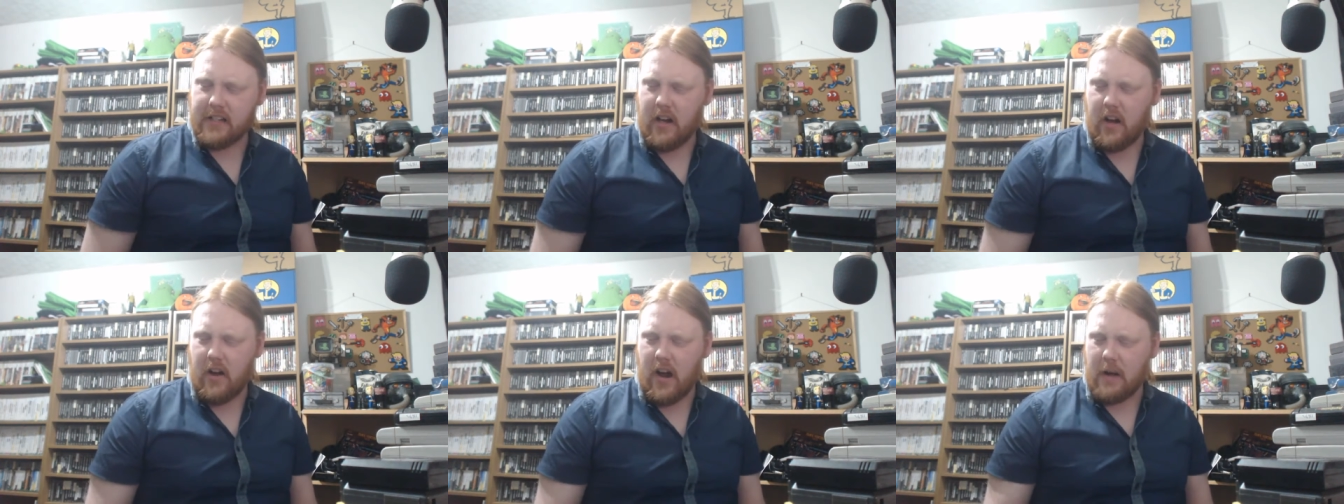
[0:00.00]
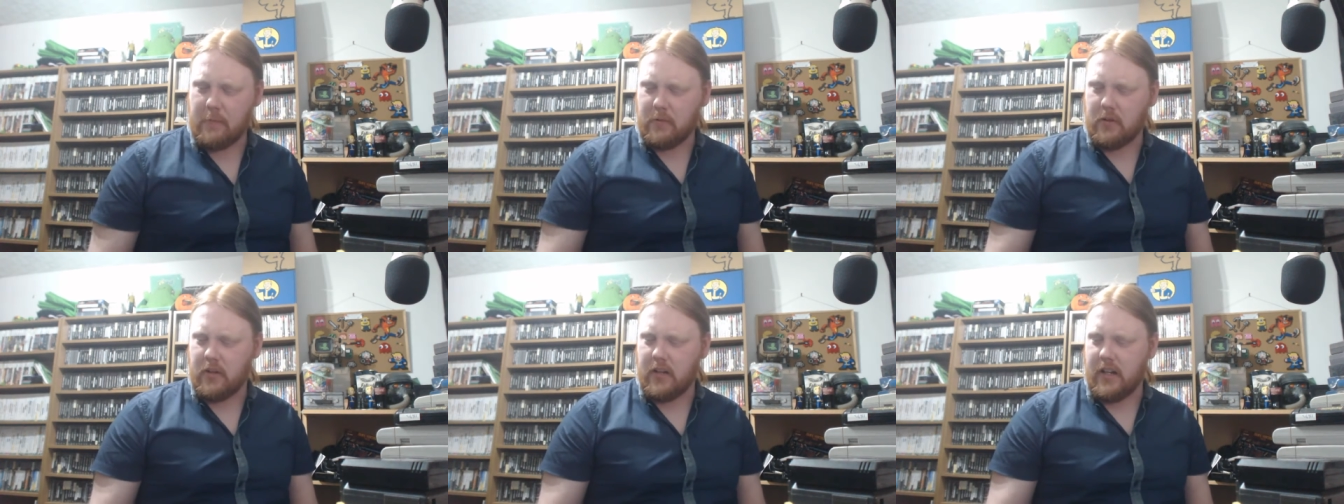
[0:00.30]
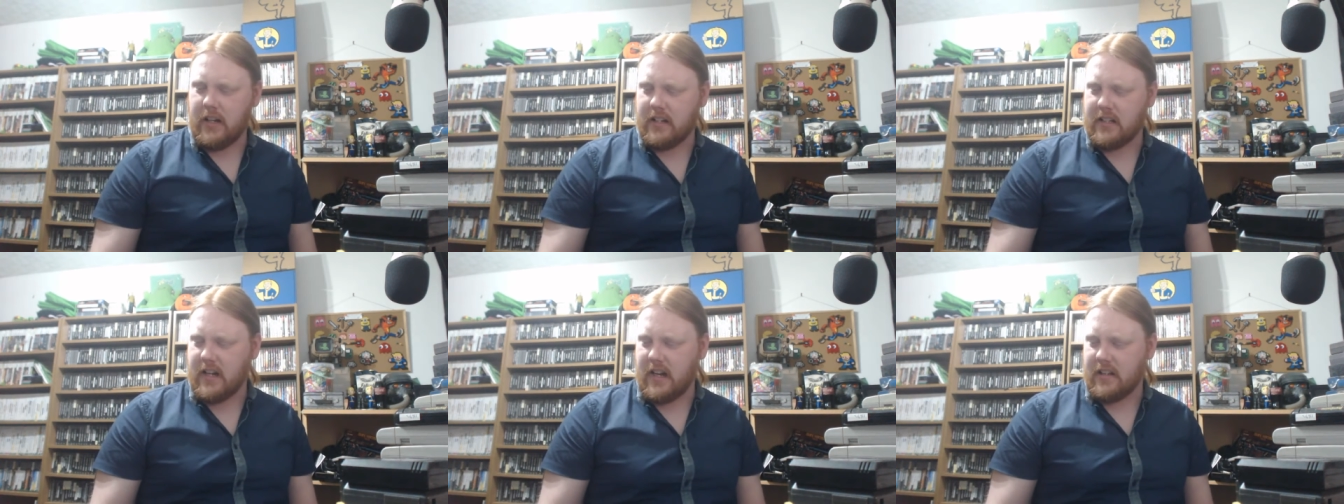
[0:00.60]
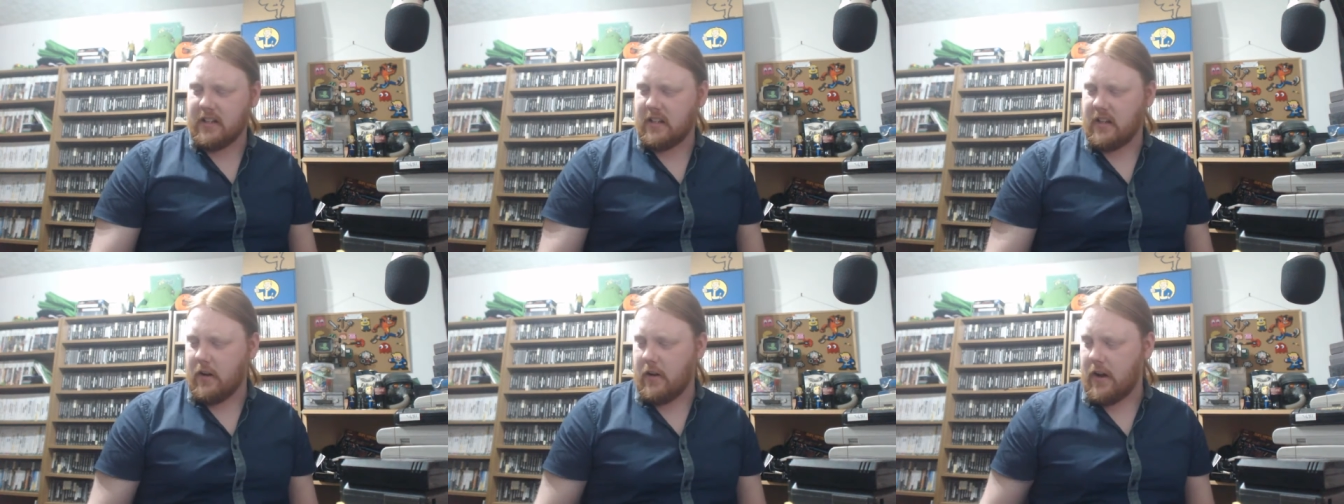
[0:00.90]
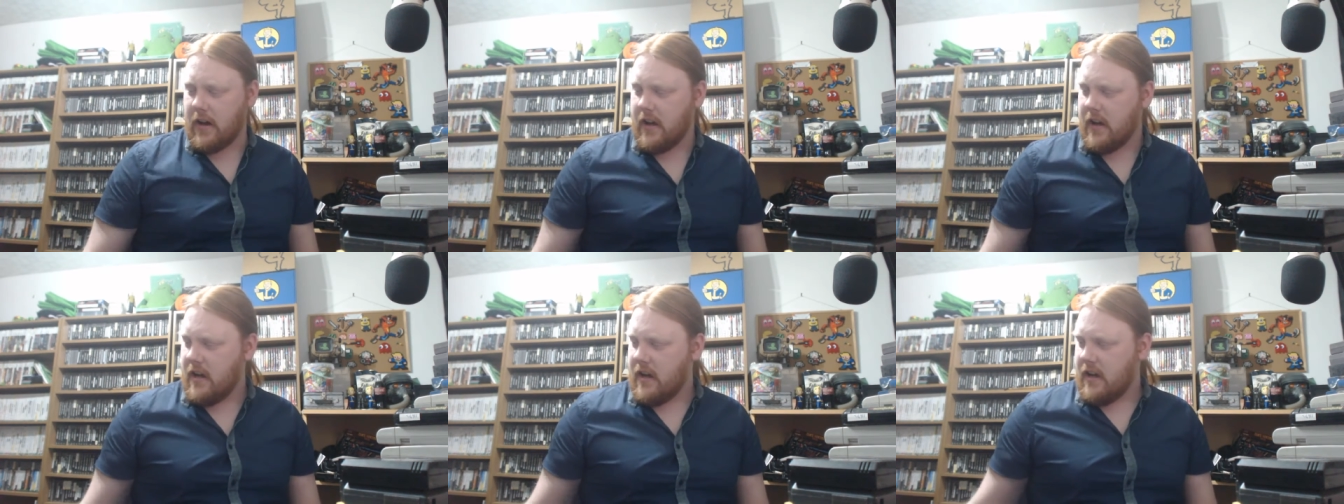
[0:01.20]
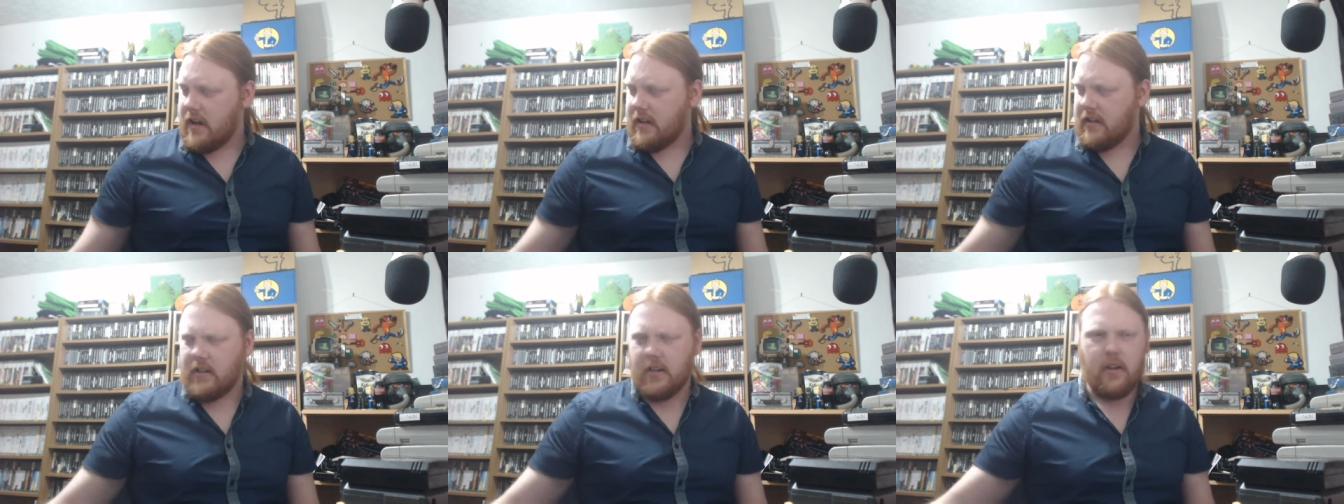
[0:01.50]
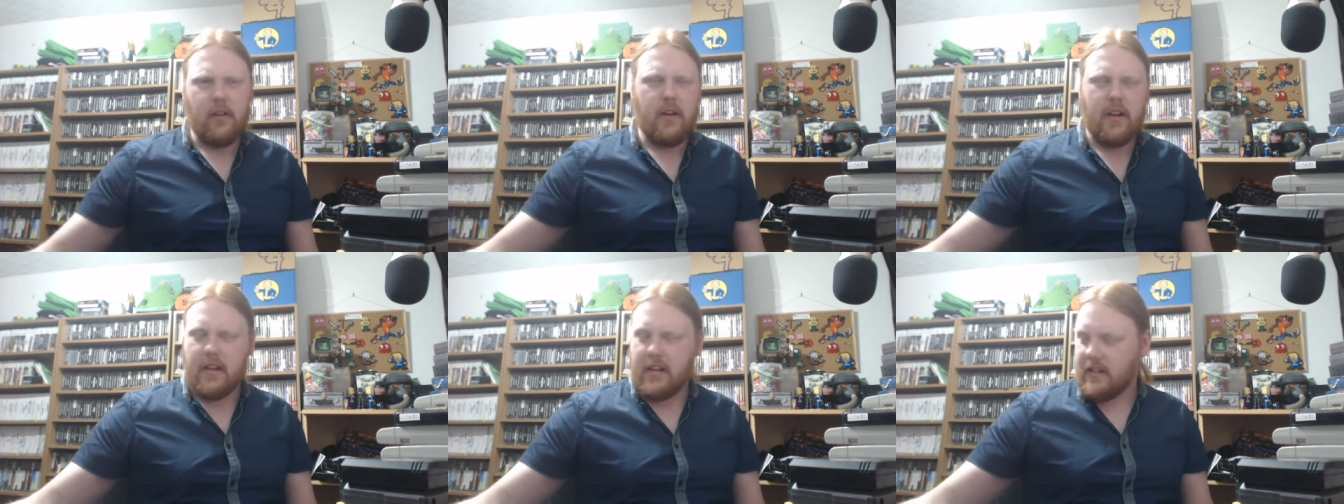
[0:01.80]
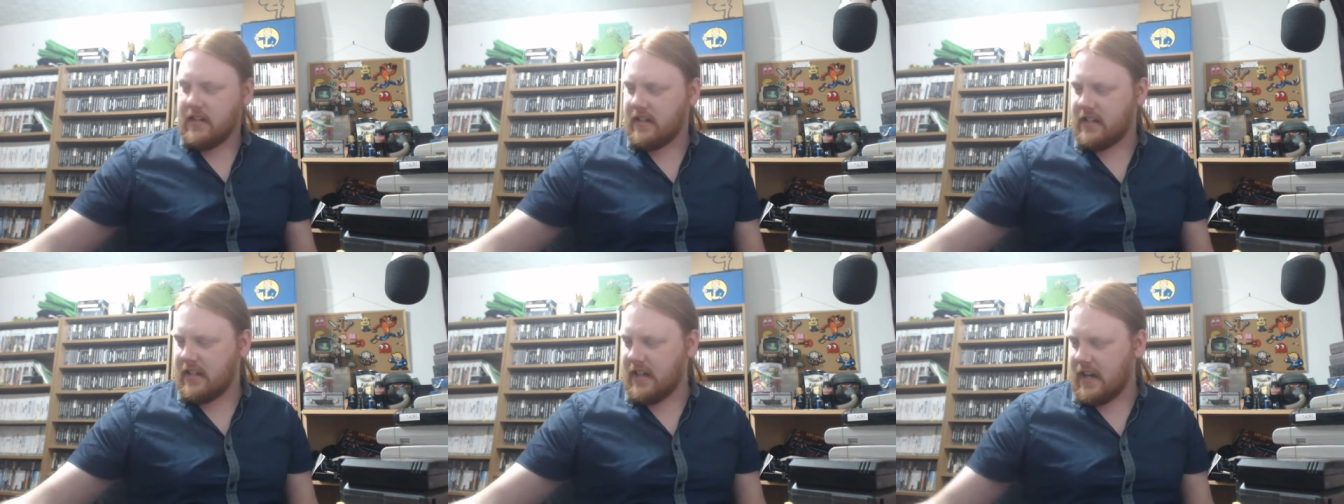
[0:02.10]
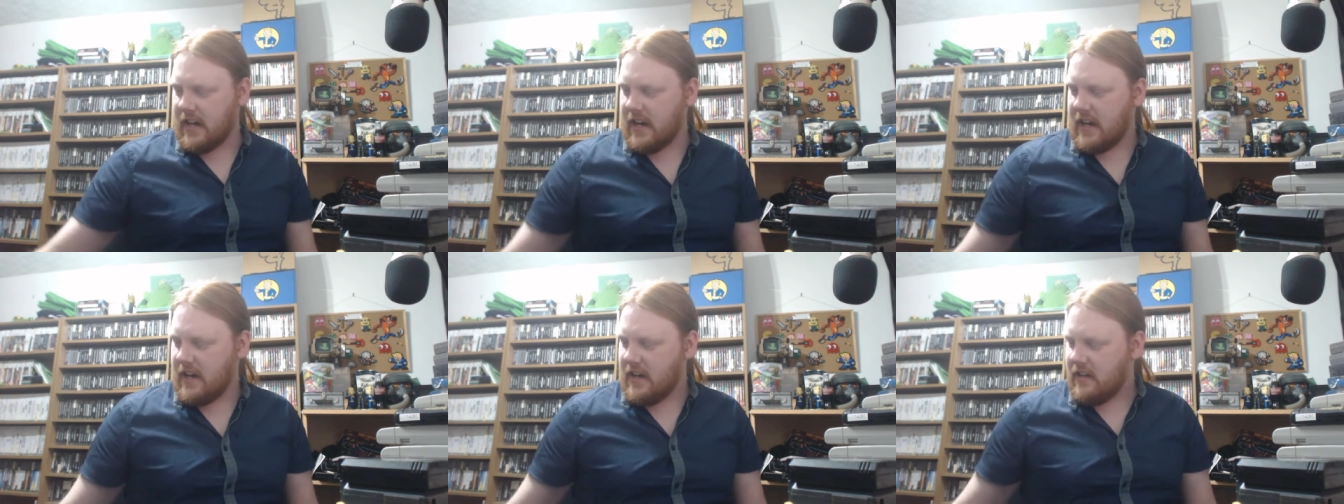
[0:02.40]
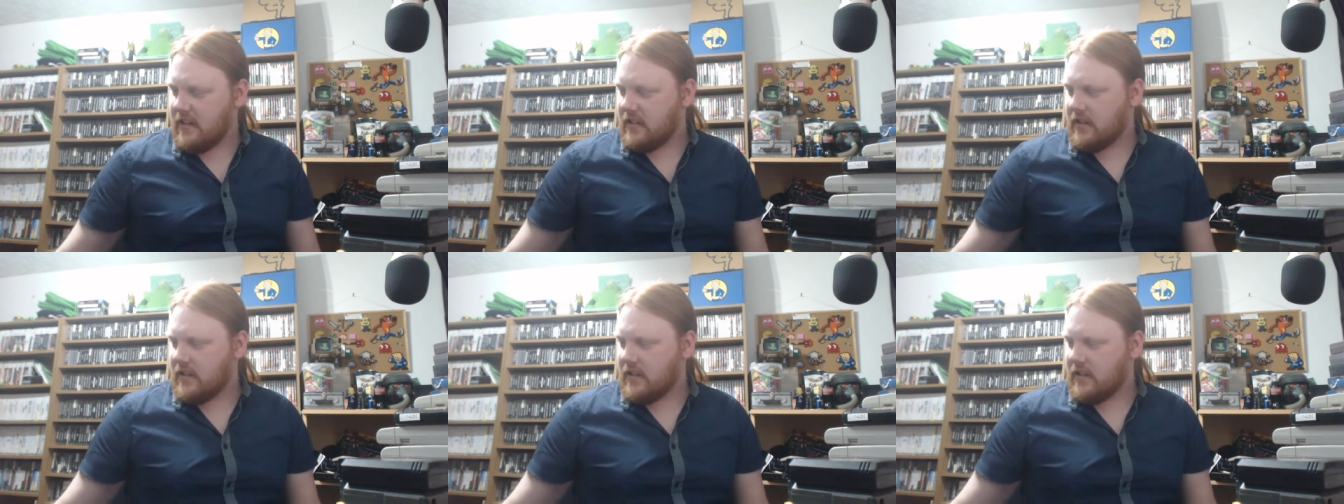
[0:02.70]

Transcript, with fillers: are absolutely excited to see it.